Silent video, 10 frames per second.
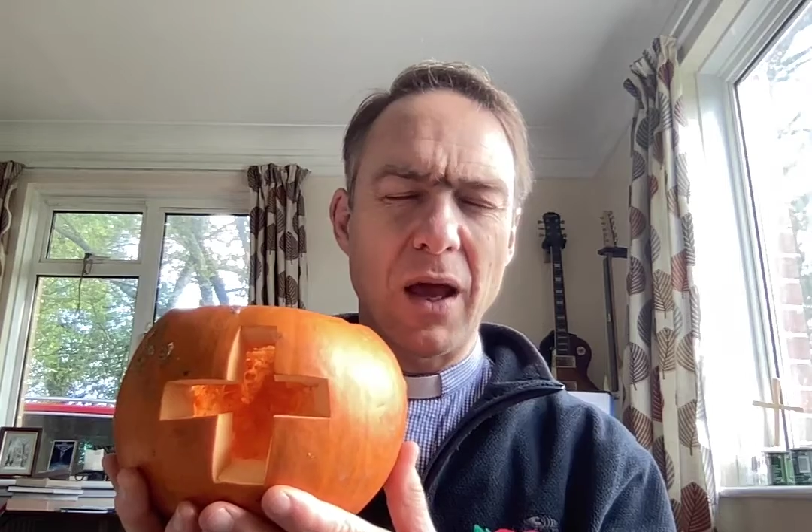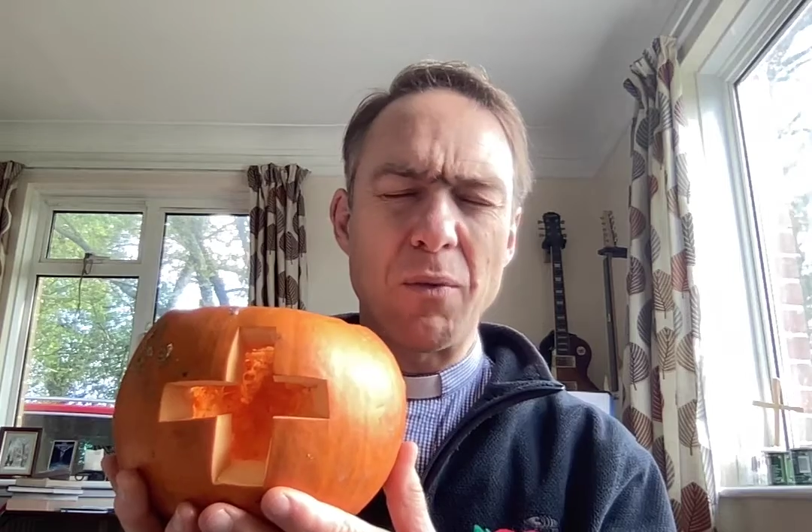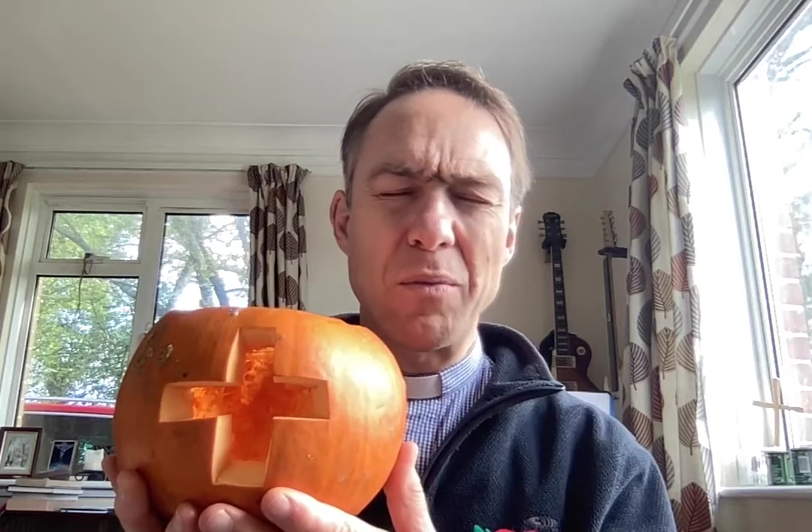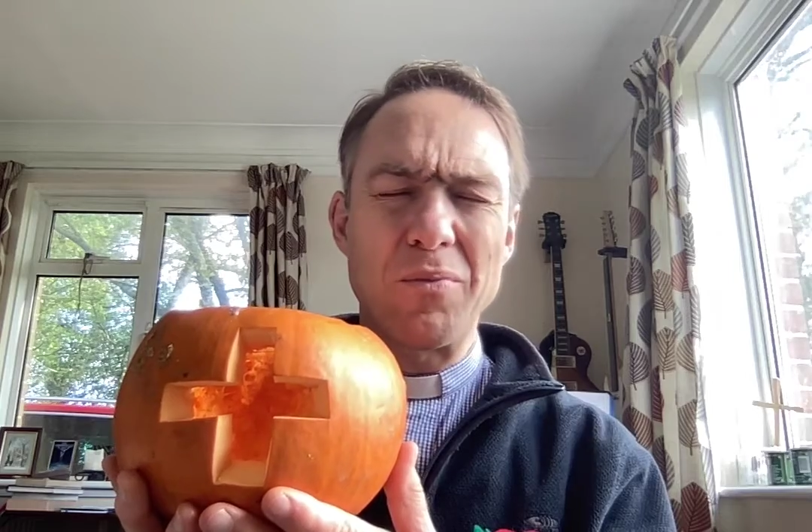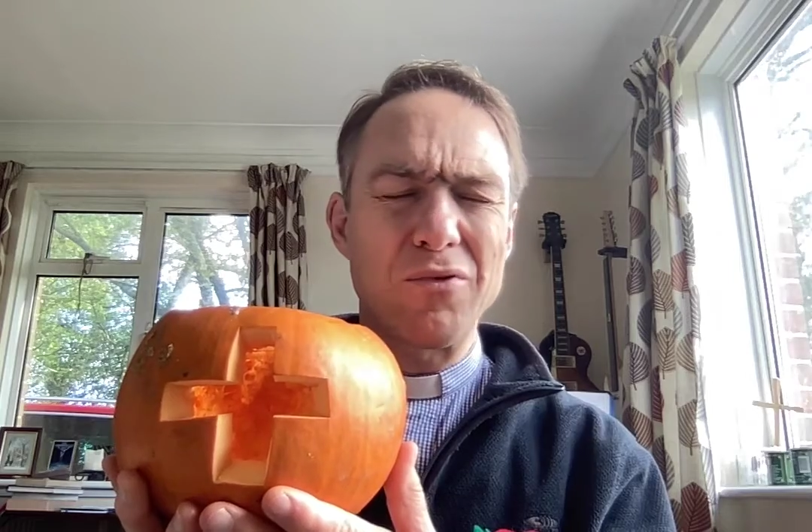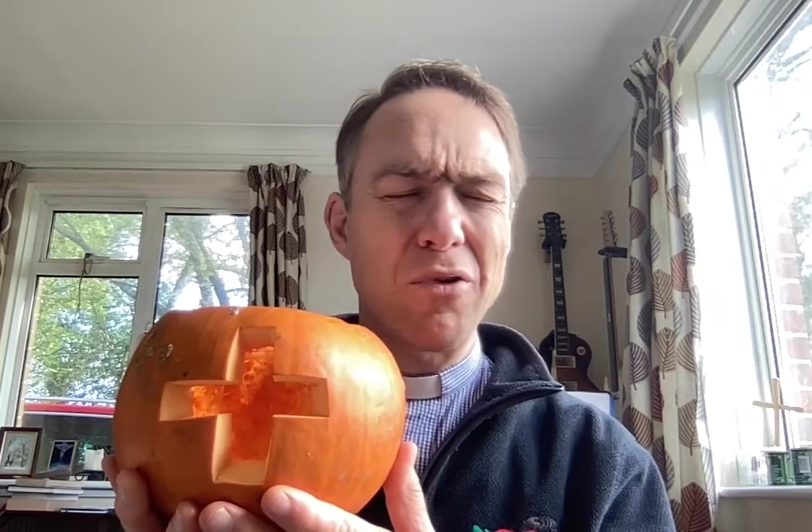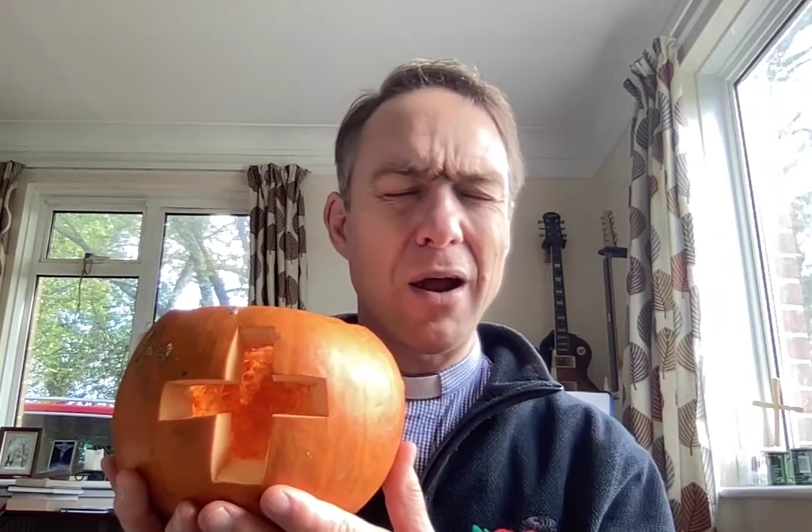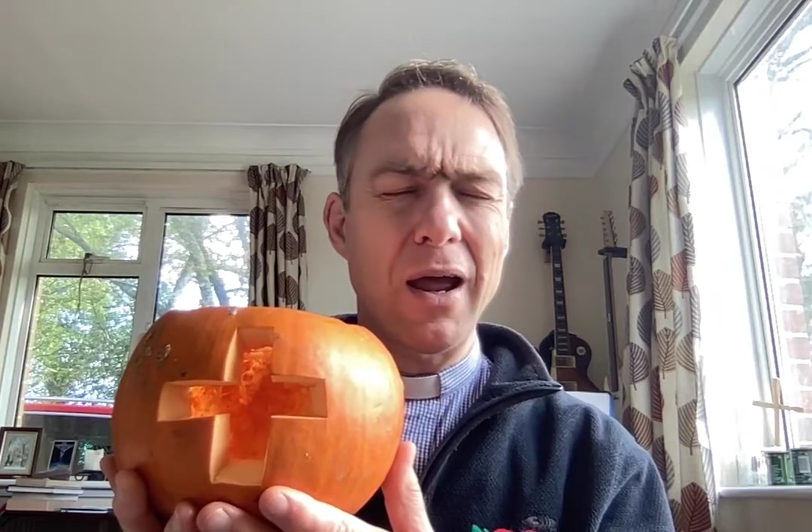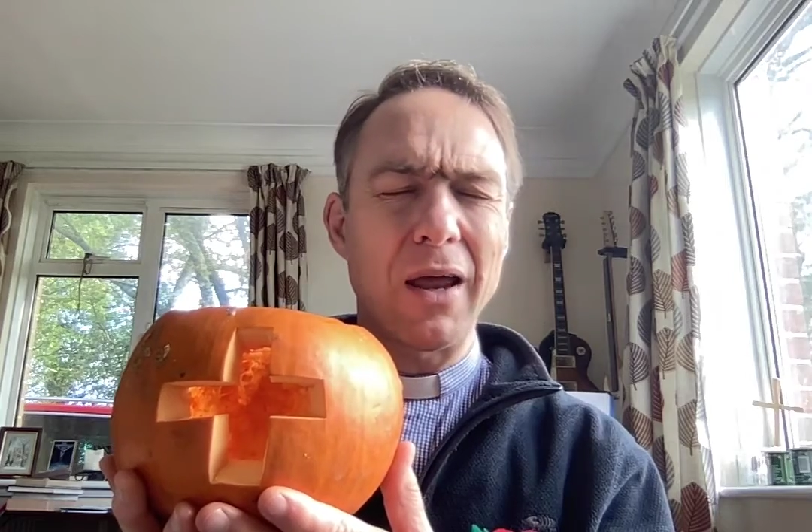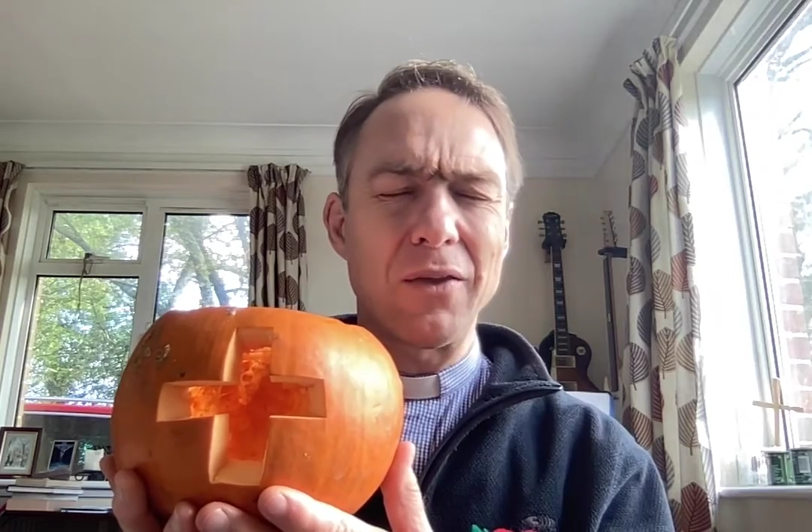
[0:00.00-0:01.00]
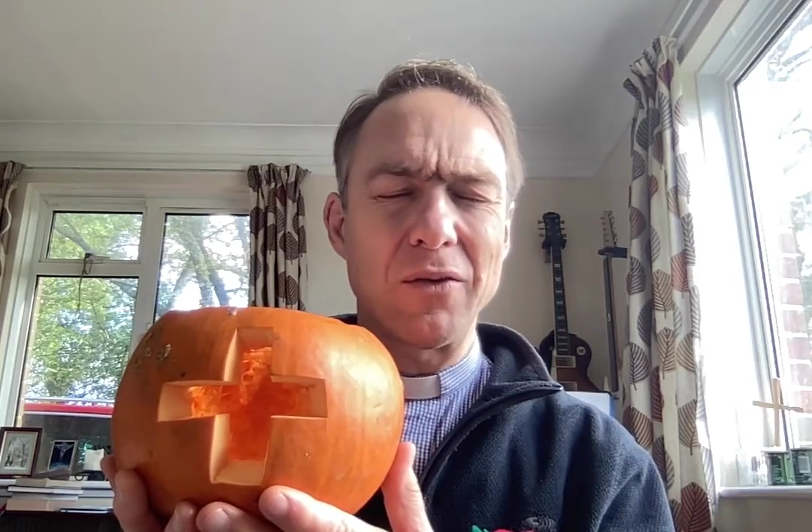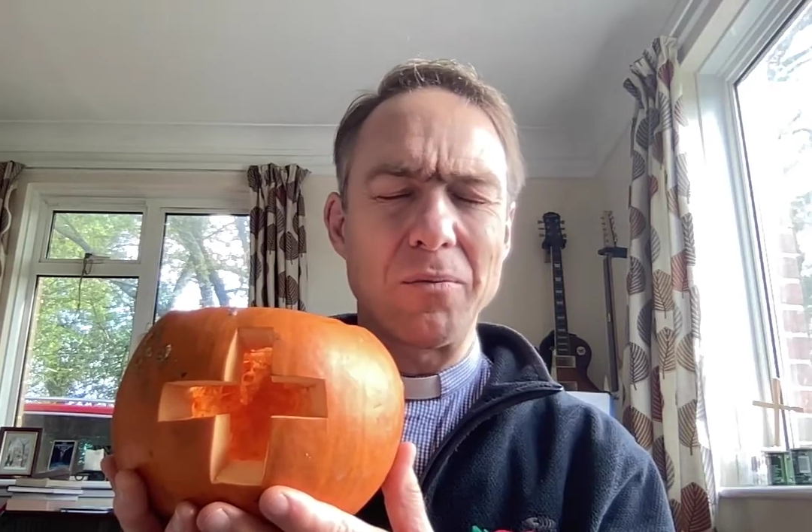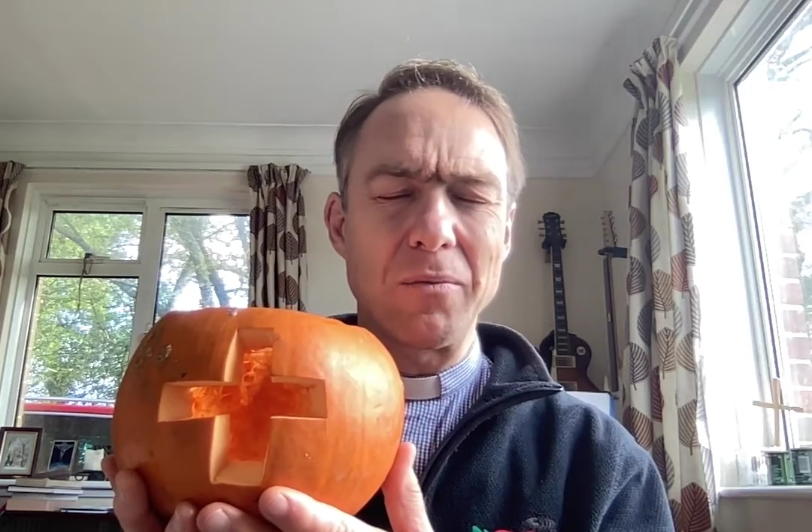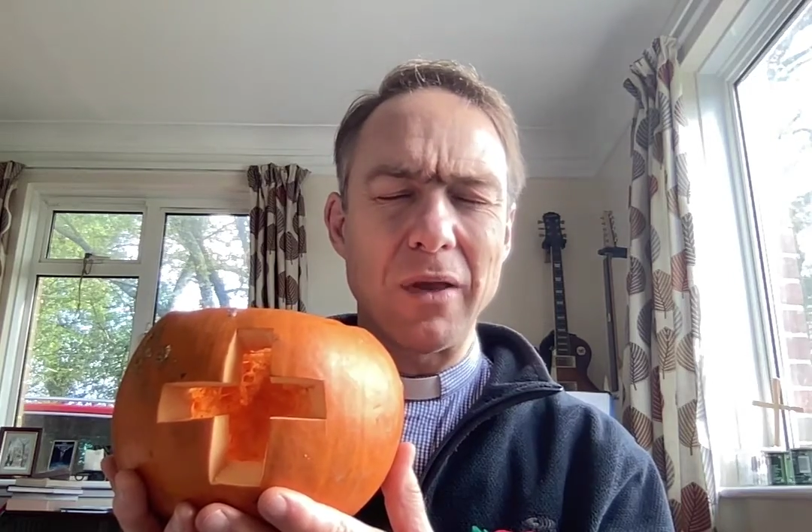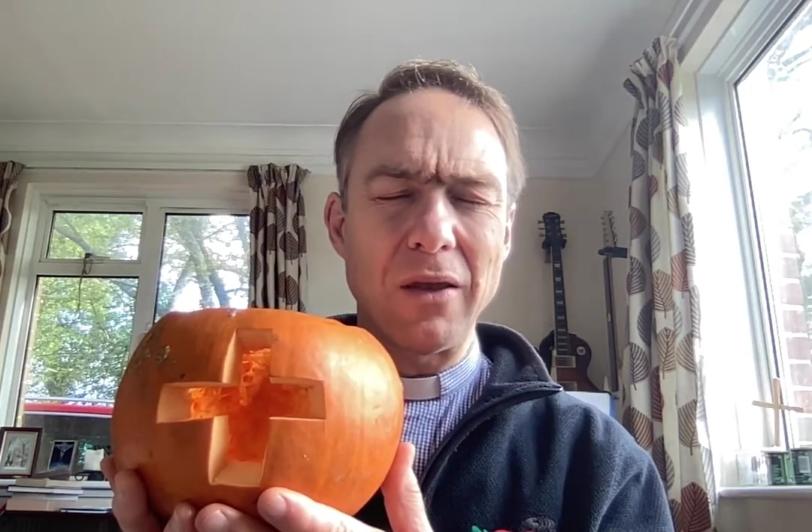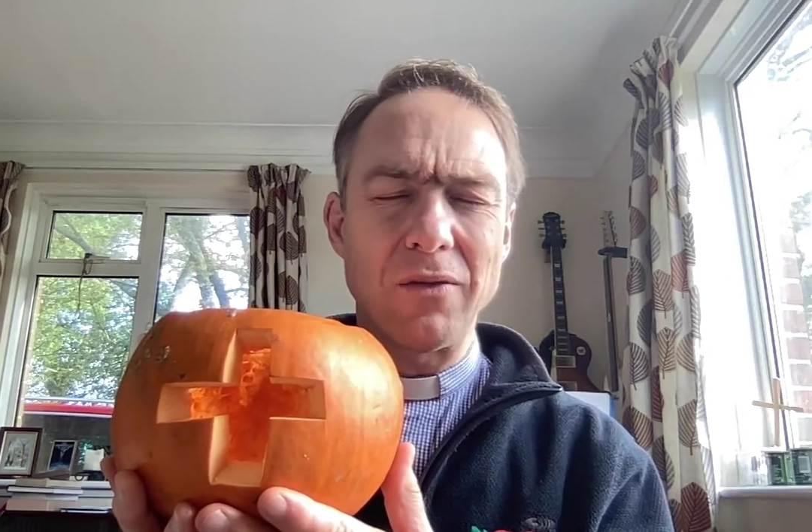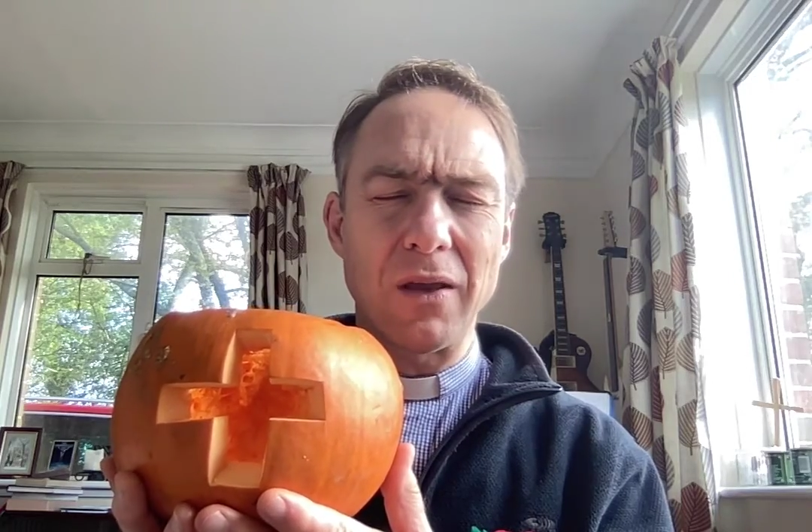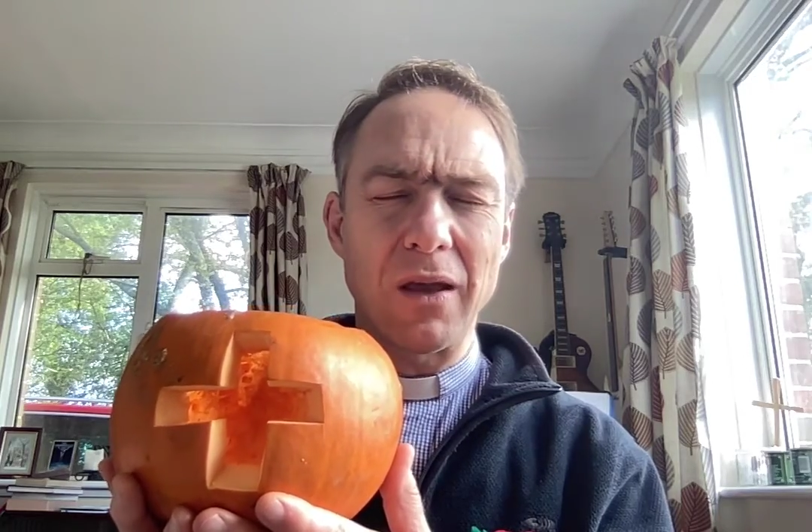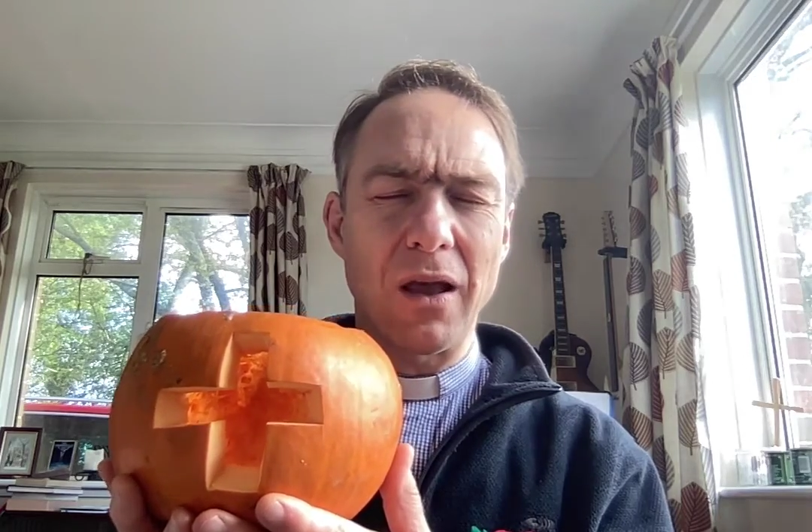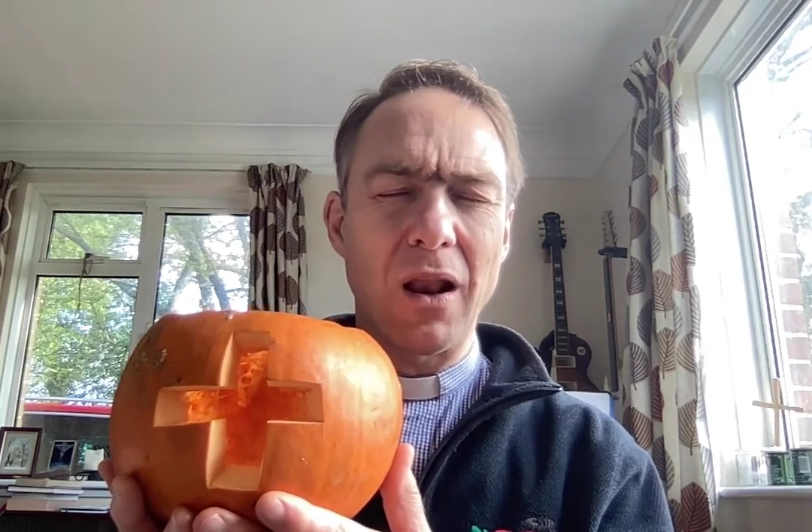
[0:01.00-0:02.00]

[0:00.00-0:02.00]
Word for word: And we pray this meeting in